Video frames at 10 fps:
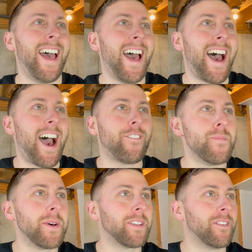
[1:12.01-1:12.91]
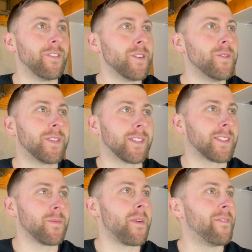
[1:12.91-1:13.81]
500,000 views on
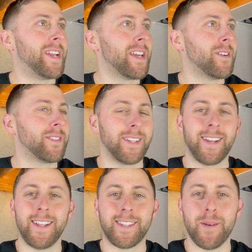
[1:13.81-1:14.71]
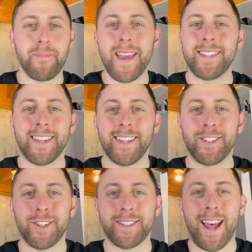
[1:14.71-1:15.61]
some of my videos, and it's amazing
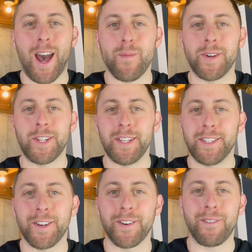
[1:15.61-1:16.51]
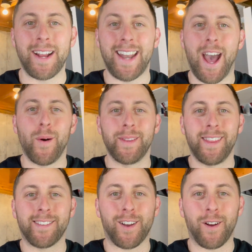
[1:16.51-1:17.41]
just how much easier right now in
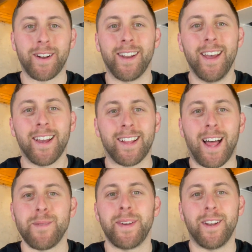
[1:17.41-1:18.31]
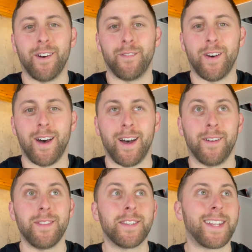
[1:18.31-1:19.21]
this current climate
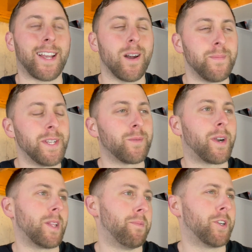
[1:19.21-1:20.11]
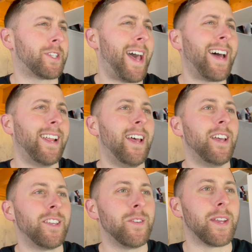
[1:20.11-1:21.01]
of these tech companies wanting to push that.
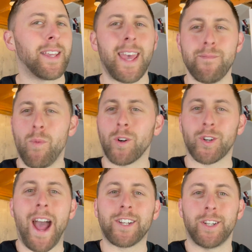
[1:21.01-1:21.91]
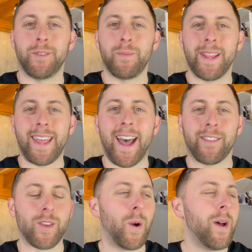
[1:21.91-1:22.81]
You can get more traction with that.
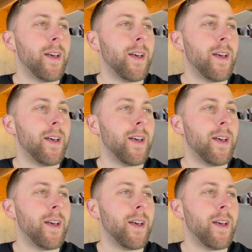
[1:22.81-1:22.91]
So